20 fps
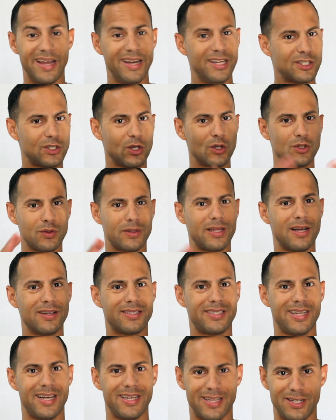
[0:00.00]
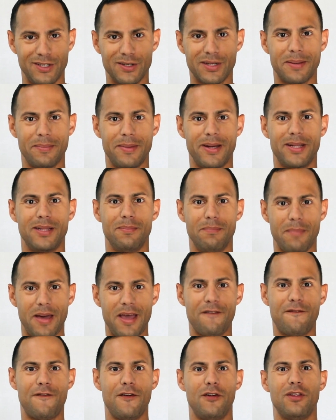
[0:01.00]
And this goes without saying that your commander
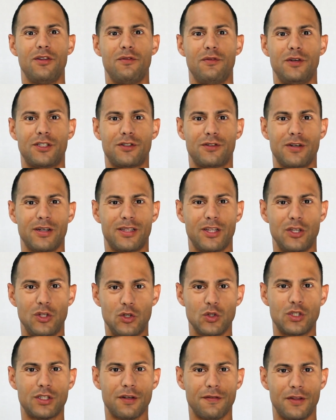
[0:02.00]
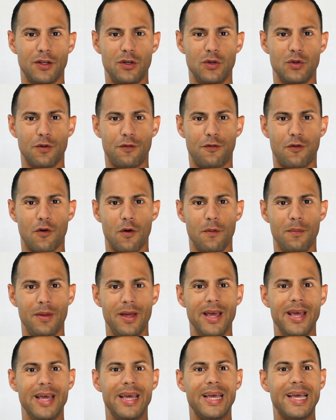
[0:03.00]
may further restrict the use of the uniform
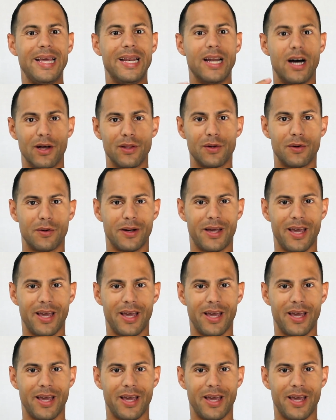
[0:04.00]
in other